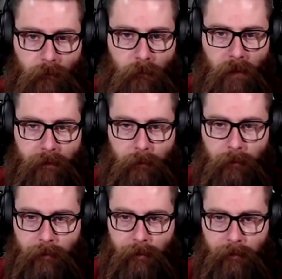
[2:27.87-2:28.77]
Then we're
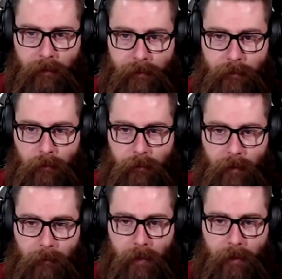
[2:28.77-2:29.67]
going to use Lid's
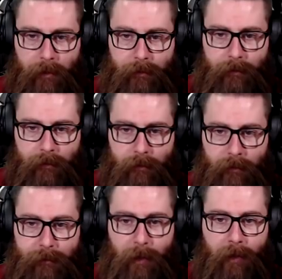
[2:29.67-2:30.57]
cooldown breaks.
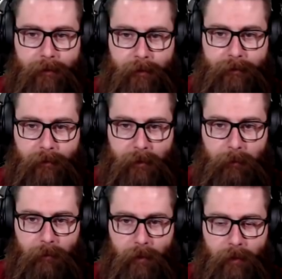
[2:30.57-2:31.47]
This boss is fully,
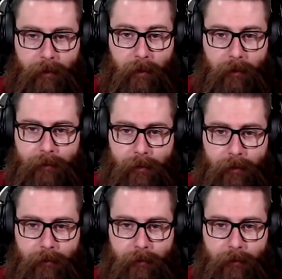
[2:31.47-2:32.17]
or not, did